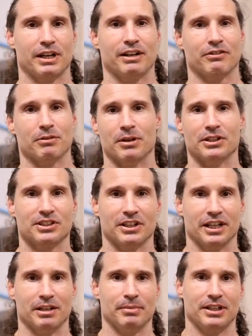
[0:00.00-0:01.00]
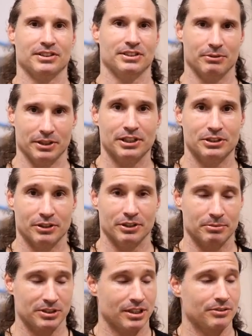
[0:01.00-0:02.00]
train for months on end because they were
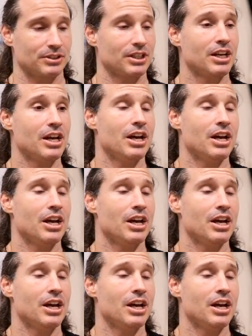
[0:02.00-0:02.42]
injuring themselves.